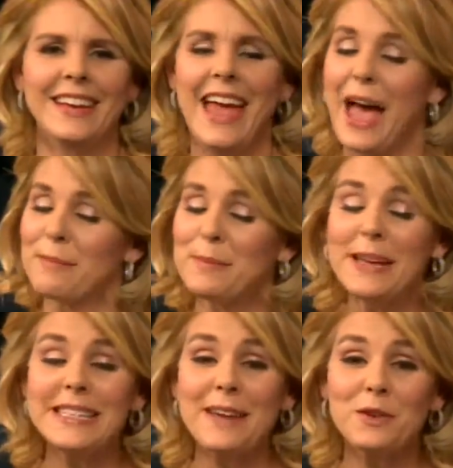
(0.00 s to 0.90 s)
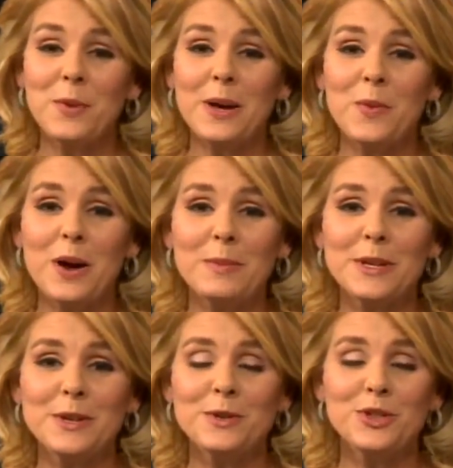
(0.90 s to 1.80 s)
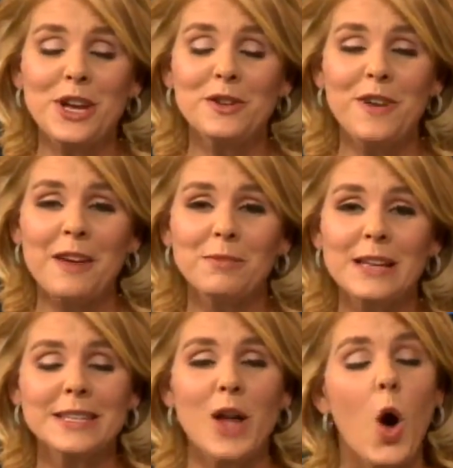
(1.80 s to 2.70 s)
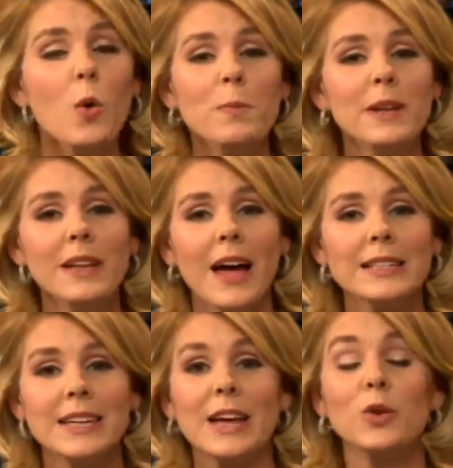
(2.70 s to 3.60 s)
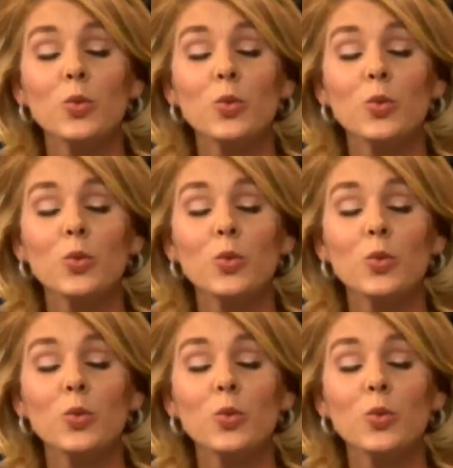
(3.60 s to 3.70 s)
Happy Monday, everyone. Welcome to News Channel 5 Plus, an open line tonight.